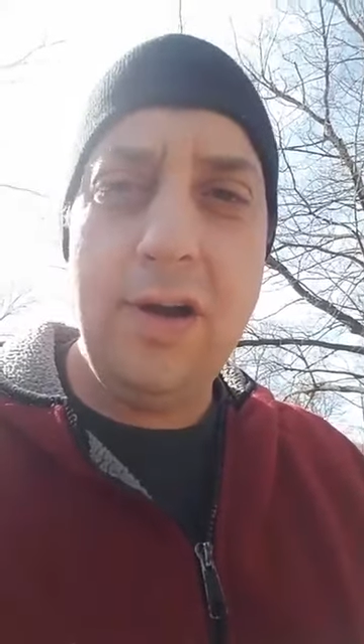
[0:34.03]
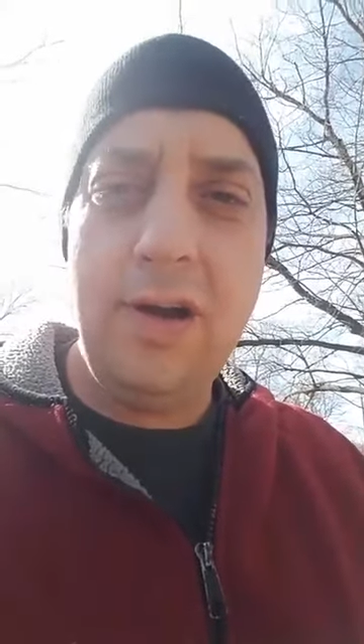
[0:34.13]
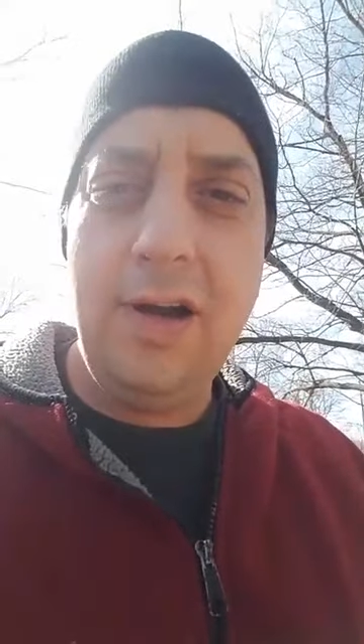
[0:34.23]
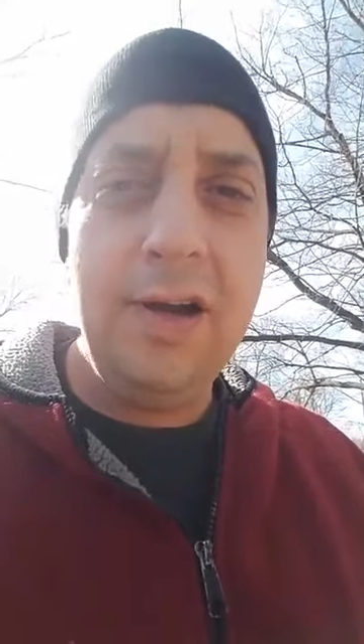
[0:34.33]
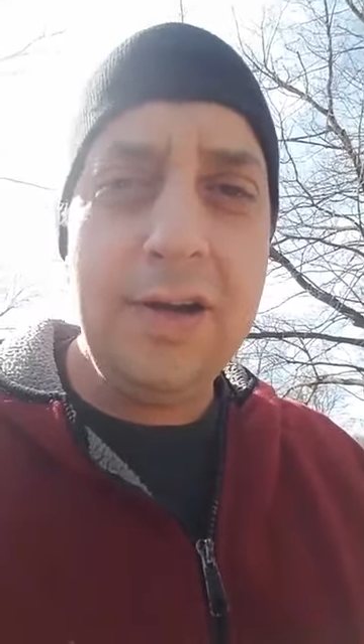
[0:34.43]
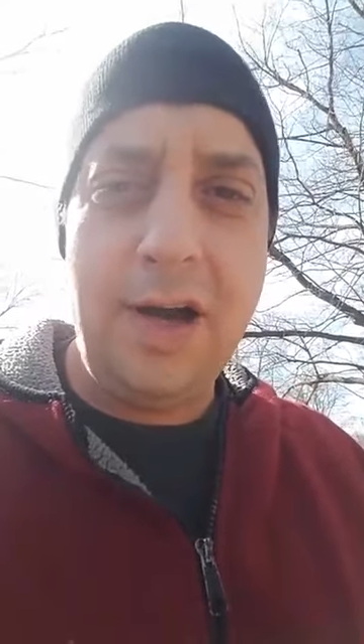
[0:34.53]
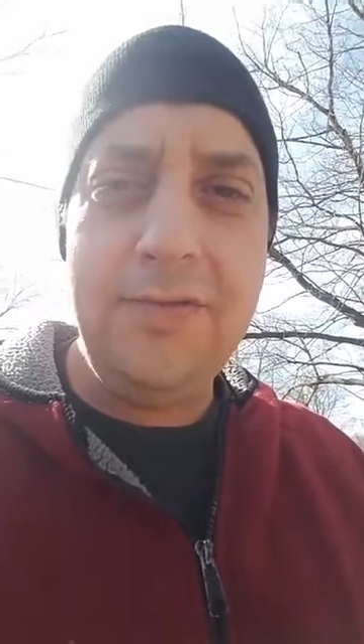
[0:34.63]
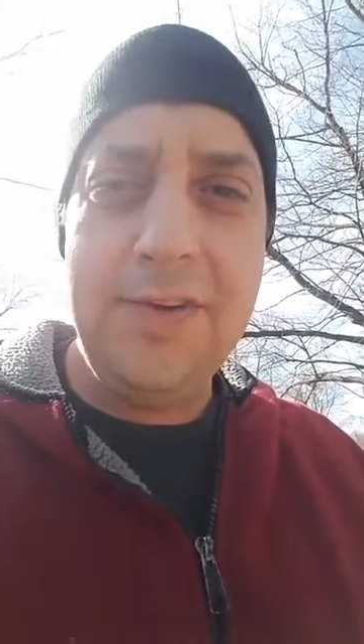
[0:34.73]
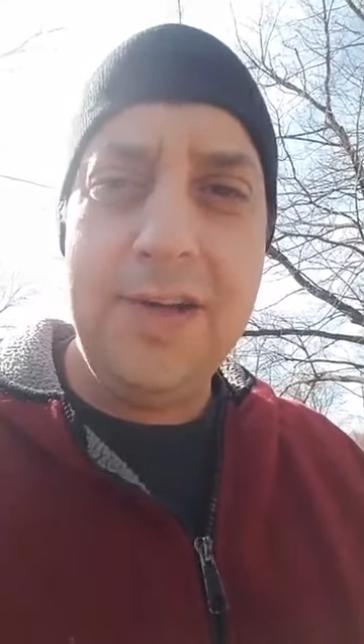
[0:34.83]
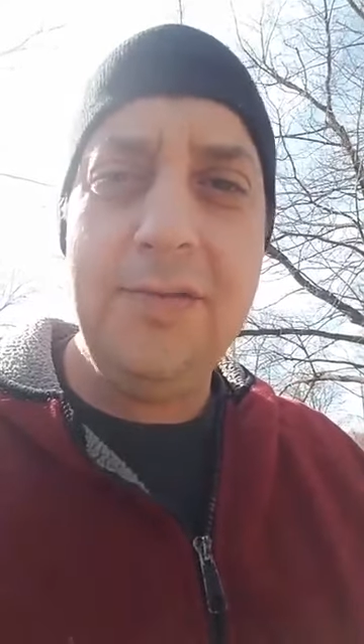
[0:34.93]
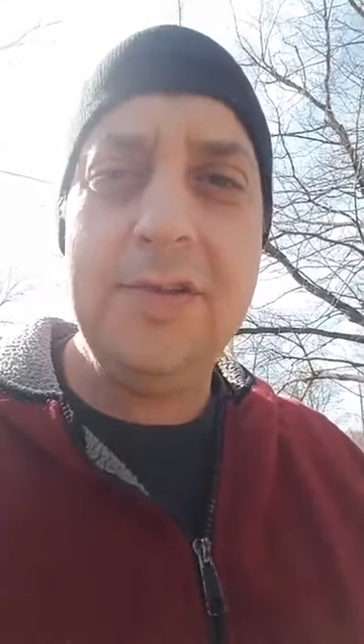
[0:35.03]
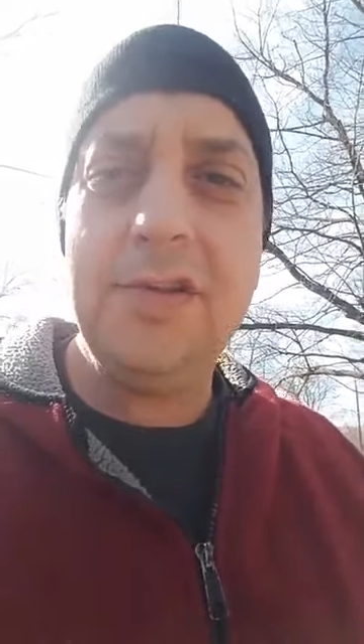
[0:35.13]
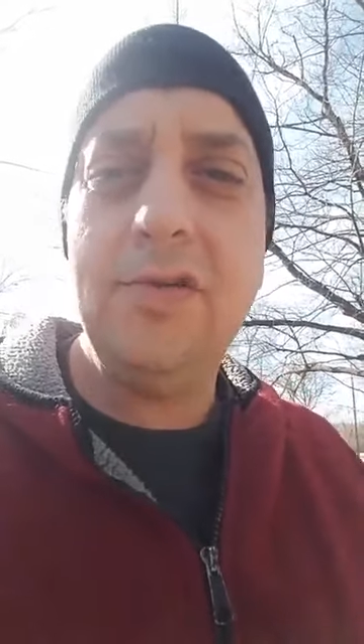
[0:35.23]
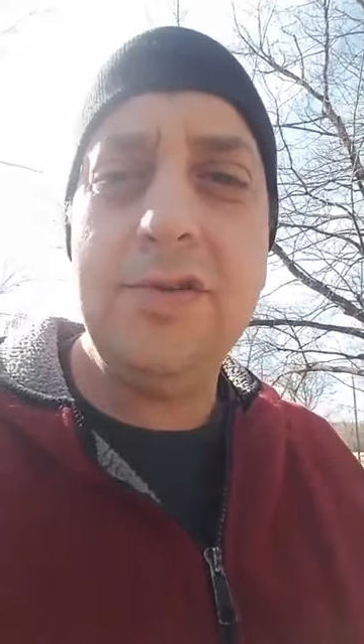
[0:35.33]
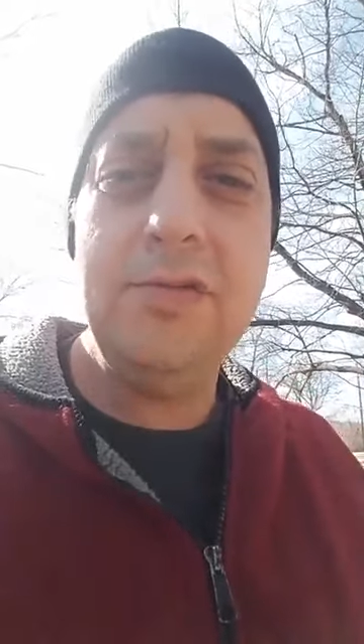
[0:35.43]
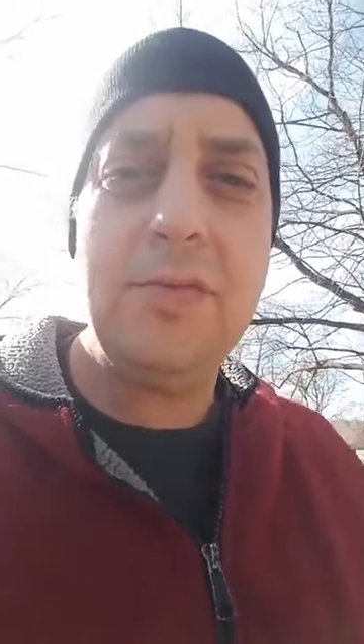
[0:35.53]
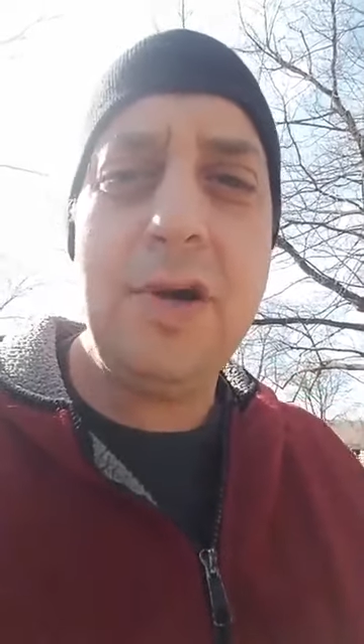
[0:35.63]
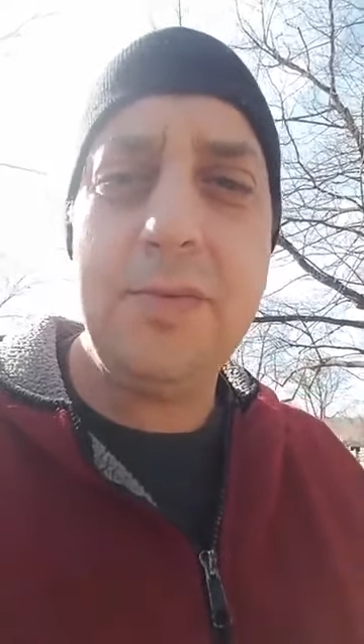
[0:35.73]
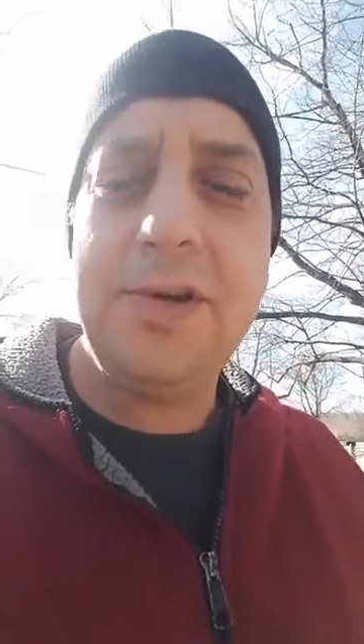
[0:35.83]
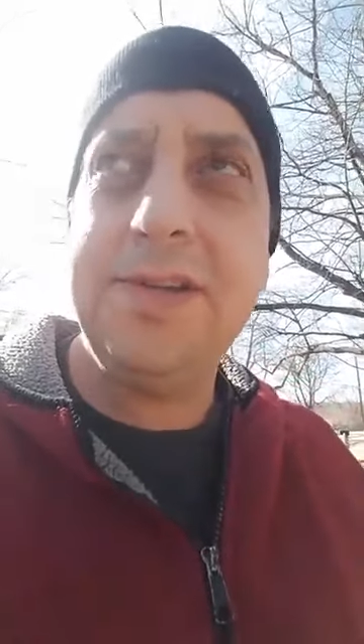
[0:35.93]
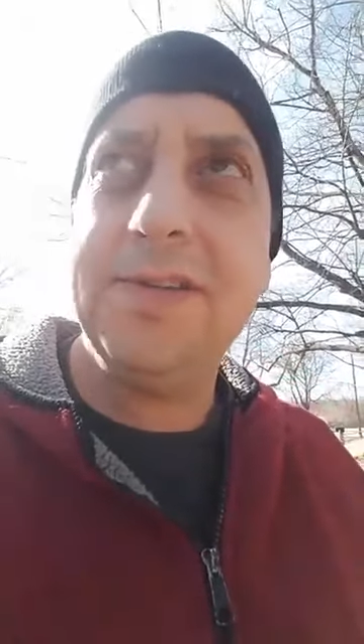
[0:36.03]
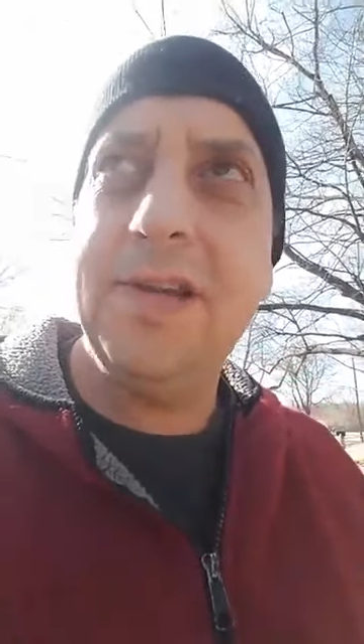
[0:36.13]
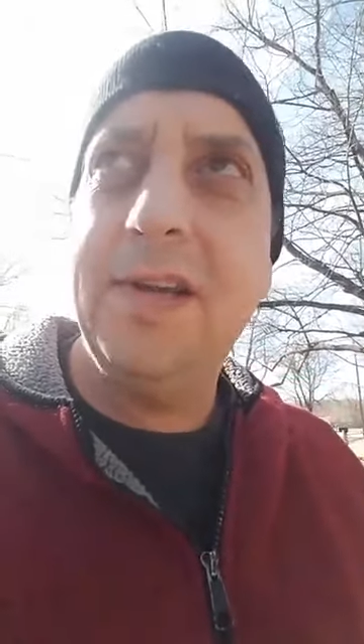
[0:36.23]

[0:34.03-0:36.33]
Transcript: uh, unconfident with going through properties,